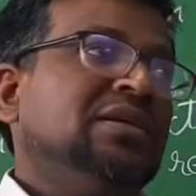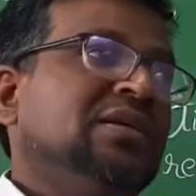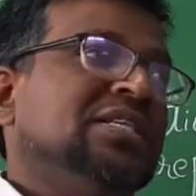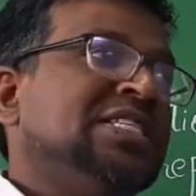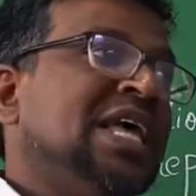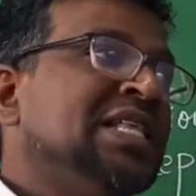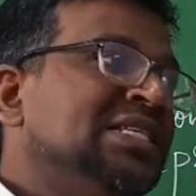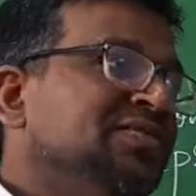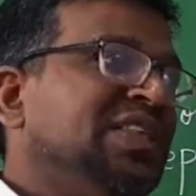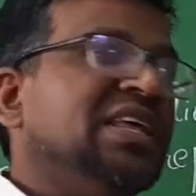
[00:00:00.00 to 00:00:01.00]

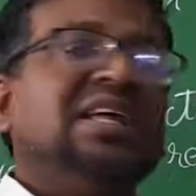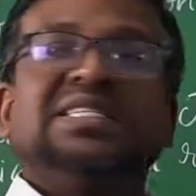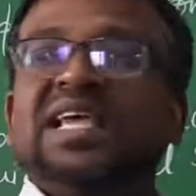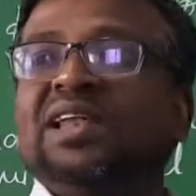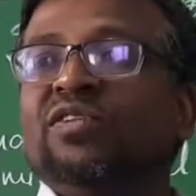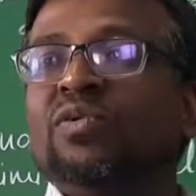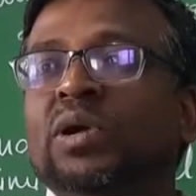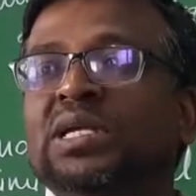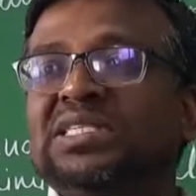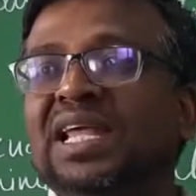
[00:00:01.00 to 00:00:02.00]
Cells within a cell you
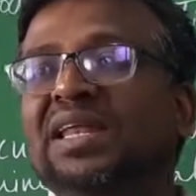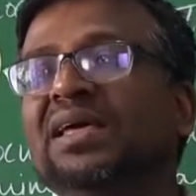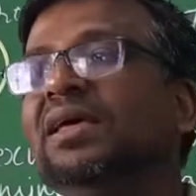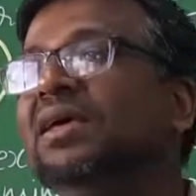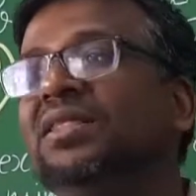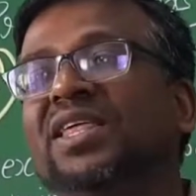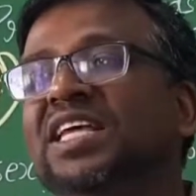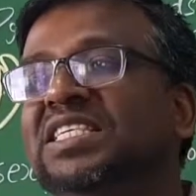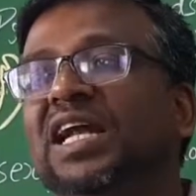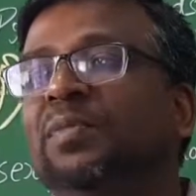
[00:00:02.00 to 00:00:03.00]
notice in
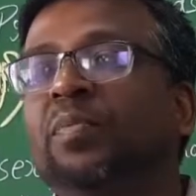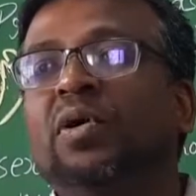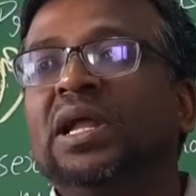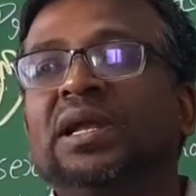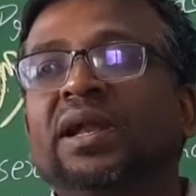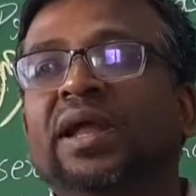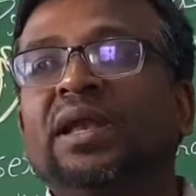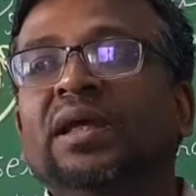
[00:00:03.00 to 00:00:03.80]
3-celled pollen grain.